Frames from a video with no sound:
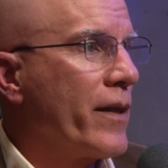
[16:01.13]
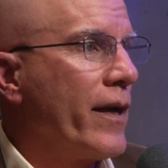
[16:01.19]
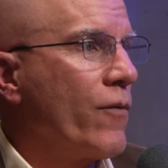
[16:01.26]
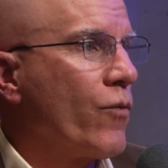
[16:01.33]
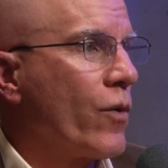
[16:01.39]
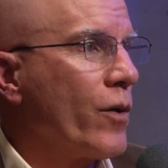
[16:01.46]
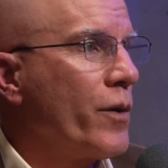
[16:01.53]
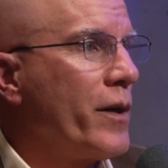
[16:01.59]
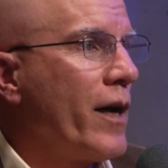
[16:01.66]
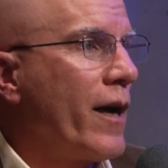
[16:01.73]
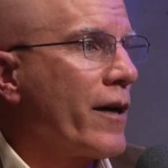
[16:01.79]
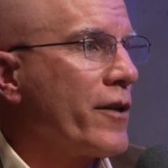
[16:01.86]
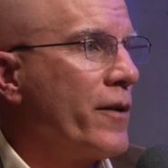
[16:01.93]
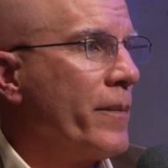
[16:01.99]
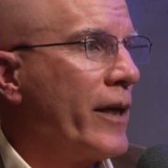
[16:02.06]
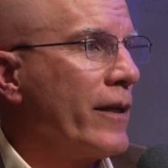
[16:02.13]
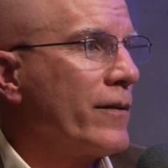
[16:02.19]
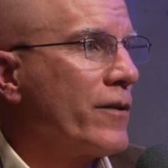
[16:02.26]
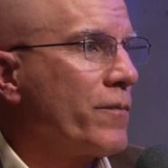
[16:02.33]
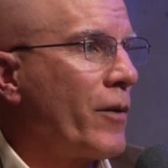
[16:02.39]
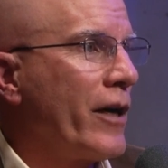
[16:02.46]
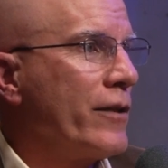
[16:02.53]
a Word document
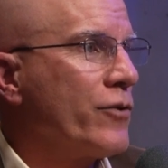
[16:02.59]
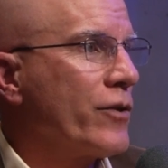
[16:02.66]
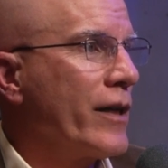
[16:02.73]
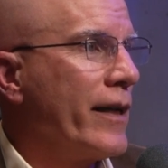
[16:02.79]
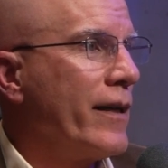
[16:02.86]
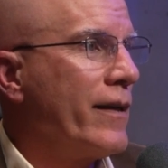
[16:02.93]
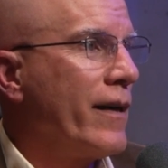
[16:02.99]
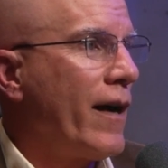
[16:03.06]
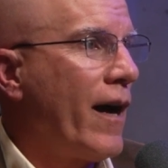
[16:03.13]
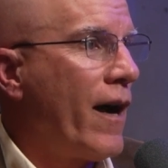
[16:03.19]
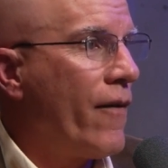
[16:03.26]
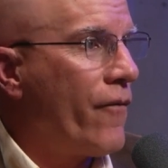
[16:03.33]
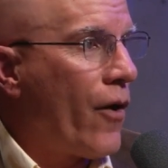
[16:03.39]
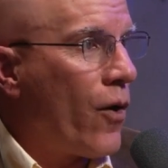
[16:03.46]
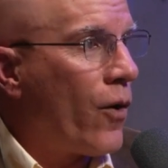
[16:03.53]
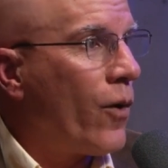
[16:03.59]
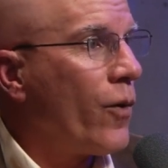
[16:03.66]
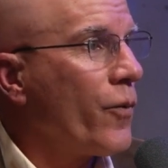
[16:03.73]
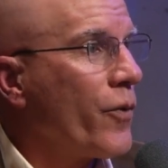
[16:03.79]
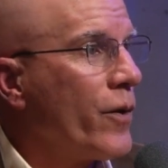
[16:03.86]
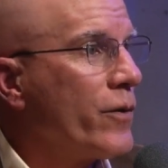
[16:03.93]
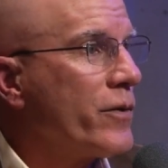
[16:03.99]
spreadsheet of
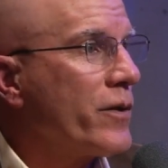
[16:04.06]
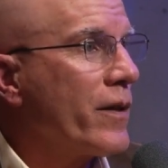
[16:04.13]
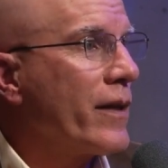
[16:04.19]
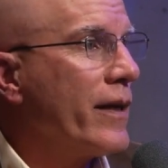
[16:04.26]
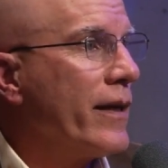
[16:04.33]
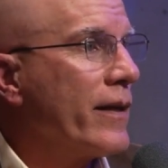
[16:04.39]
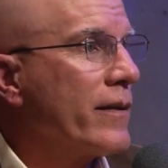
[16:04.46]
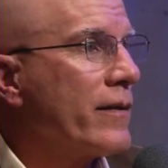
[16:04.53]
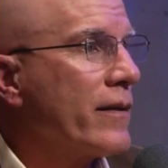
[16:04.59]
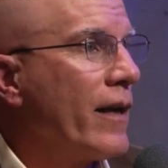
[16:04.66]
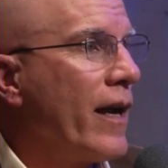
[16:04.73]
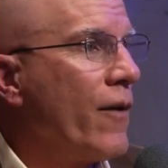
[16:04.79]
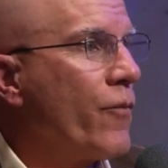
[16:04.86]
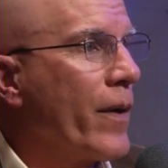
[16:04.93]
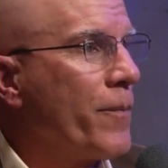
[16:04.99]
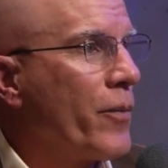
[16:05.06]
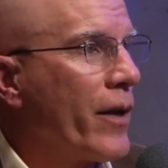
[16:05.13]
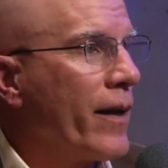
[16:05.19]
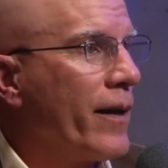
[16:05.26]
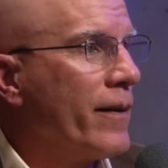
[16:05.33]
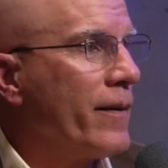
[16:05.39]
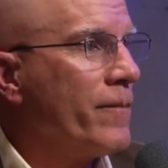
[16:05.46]
all those things, and we put
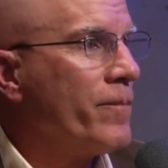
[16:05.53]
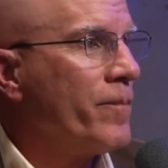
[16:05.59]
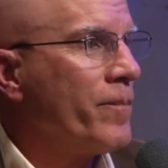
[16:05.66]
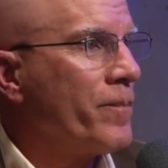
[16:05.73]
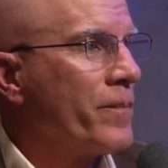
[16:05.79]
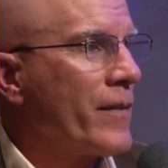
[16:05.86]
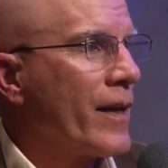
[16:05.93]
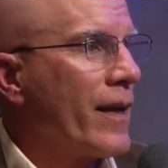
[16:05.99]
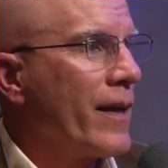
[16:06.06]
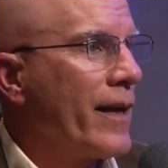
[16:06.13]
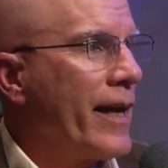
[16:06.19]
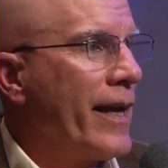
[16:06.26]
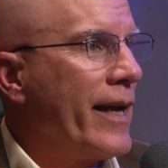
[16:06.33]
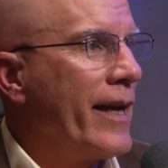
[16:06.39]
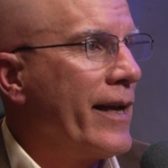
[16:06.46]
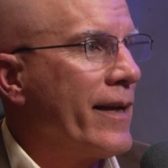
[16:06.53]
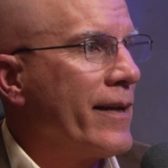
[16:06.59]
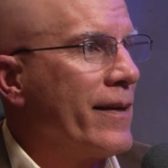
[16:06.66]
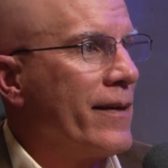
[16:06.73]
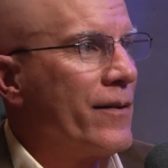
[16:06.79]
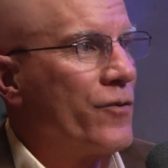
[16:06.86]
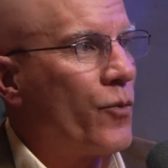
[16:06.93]
a
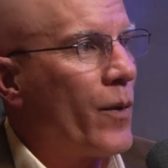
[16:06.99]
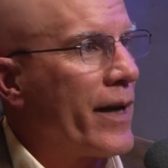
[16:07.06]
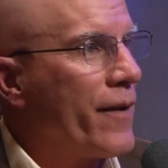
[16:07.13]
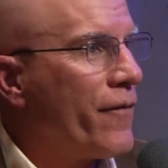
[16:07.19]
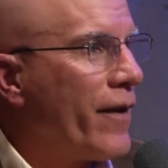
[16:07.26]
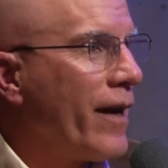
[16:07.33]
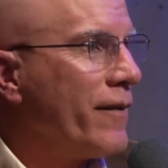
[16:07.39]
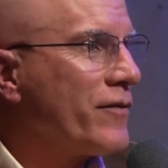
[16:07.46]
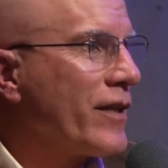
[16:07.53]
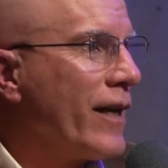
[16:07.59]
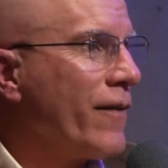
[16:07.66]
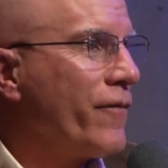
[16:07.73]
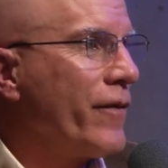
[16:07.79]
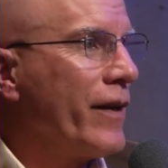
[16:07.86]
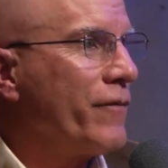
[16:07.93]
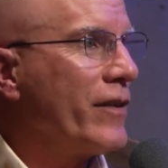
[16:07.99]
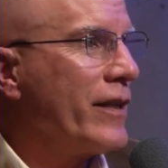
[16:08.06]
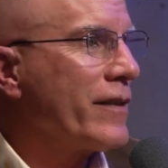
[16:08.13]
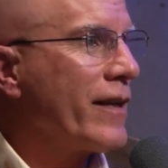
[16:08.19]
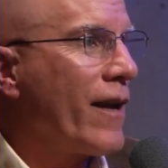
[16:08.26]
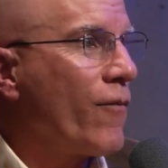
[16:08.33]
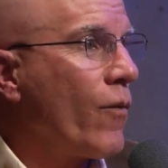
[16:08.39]
25 cent, 50
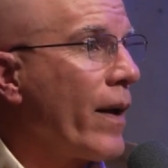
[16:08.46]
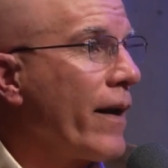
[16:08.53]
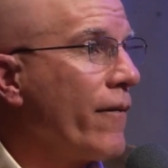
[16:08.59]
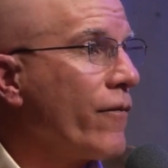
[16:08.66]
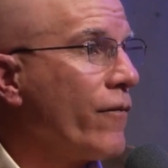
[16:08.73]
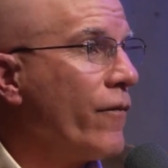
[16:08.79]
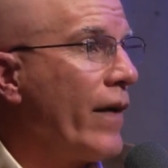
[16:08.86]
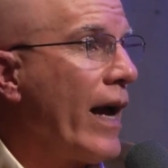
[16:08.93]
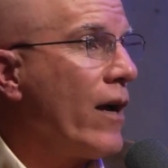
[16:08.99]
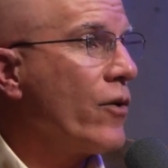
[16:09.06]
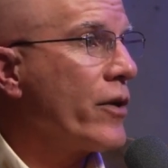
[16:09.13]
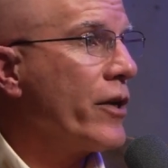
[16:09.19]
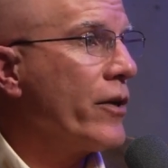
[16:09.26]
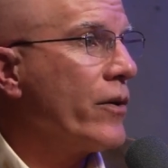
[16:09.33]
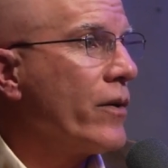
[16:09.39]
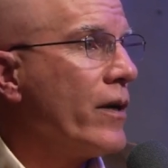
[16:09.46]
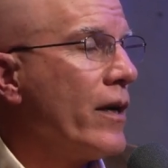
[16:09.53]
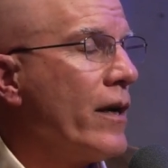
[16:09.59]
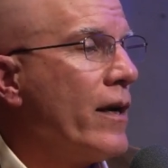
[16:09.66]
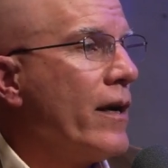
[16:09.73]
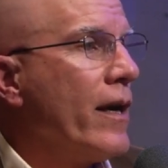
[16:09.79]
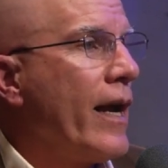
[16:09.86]
cent, whatever value,
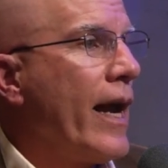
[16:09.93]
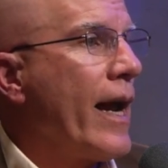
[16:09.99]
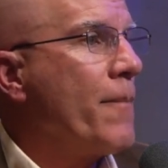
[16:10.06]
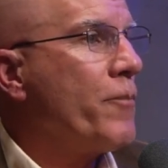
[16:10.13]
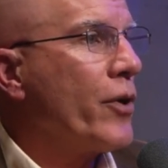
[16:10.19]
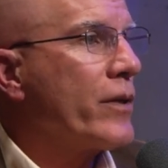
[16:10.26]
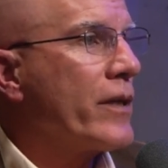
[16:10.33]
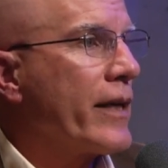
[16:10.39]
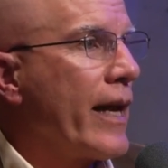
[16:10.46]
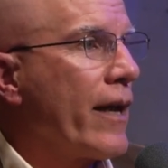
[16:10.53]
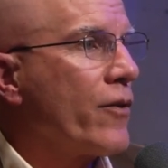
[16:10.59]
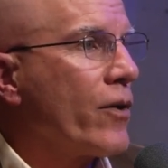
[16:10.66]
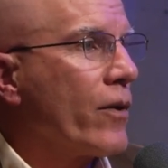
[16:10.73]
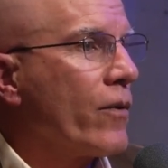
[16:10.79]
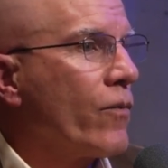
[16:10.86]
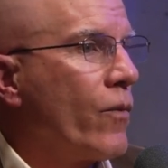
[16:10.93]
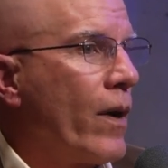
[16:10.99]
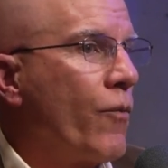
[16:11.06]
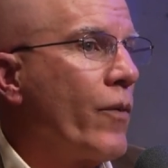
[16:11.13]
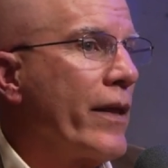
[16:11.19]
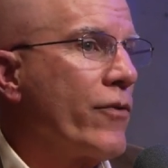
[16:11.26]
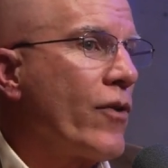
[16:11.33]
and put together
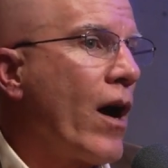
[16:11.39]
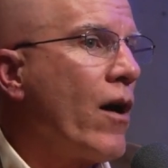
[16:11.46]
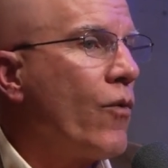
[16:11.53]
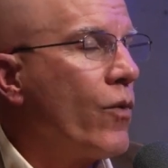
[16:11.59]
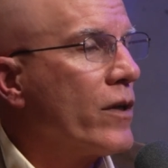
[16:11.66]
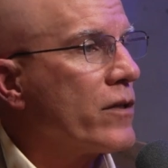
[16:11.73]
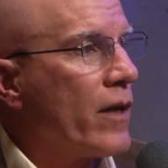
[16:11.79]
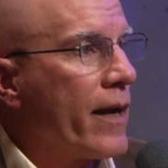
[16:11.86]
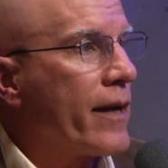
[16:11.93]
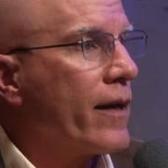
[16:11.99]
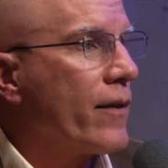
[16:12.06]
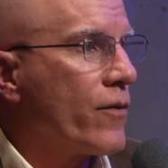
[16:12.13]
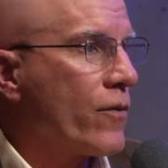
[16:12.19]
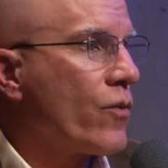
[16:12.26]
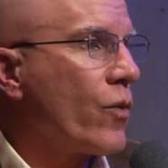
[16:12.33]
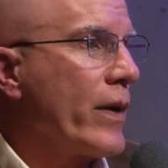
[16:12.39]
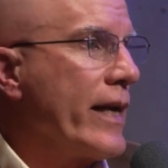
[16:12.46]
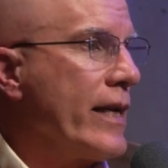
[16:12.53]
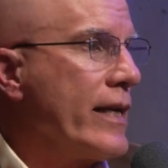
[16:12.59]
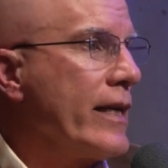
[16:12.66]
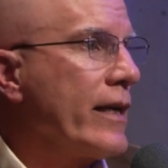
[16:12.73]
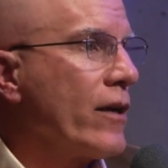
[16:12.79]
what we thought was like a
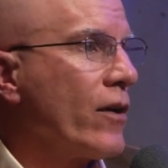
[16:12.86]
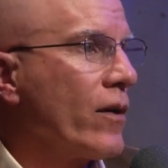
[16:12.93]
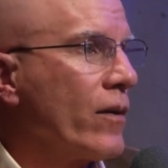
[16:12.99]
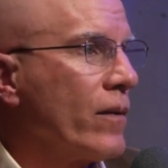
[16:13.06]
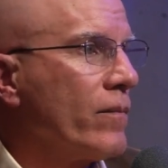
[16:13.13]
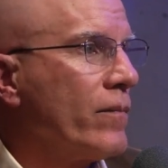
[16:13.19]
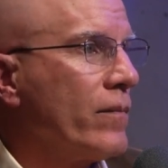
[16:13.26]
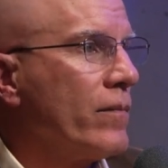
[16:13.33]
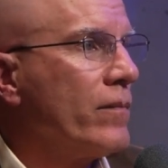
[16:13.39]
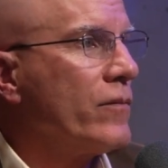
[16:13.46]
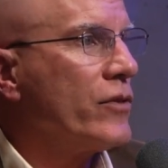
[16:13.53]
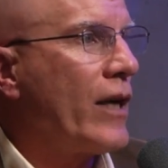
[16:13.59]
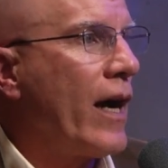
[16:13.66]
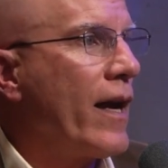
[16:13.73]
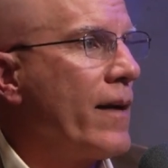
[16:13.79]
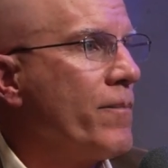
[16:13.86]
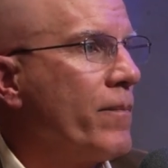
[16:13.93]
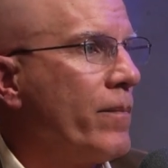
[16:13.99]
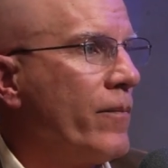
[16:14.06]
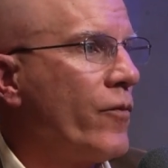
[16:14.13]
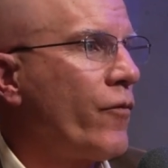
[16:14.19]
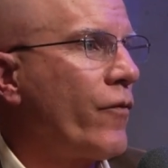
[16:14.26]
3-year time
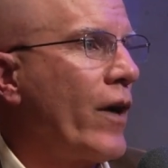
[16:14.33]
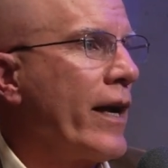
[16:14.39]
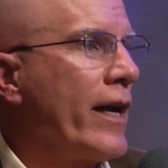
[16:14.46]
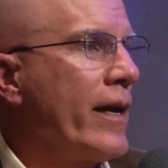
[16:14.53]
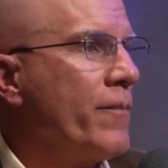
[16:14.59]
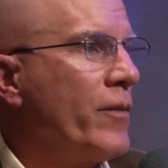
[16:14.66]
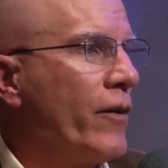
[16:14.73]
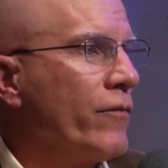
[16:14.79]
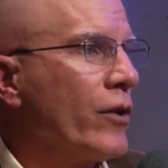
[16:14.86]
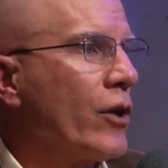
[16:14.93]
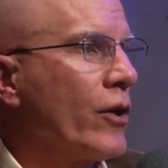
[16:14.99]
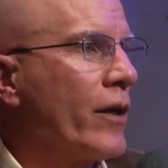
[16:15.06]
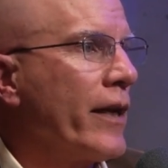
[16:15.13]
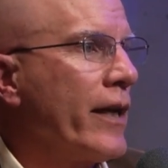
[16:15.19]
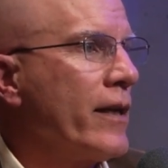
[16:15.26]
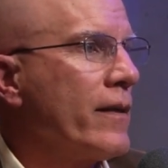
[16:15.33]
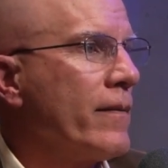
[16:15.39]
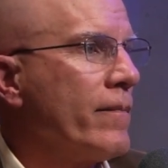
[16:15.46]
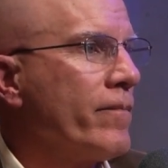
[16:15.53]
frame of learning.